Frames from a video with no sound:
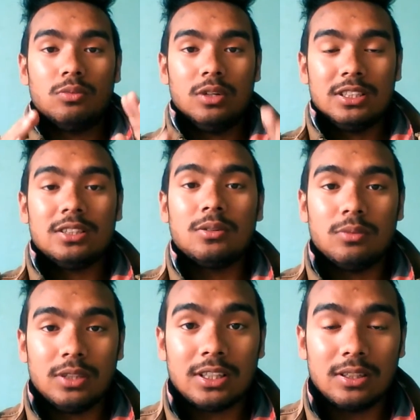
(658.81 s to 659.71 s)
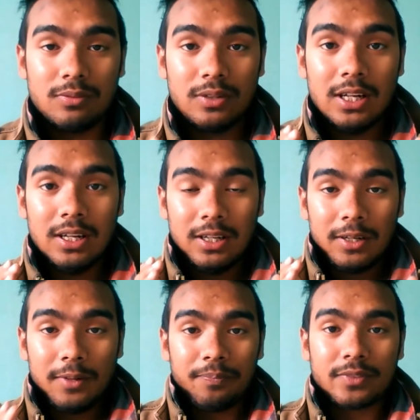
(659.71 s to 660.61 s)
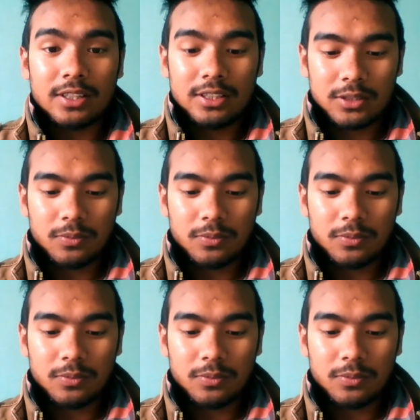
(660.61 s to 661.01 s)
once in a week if it is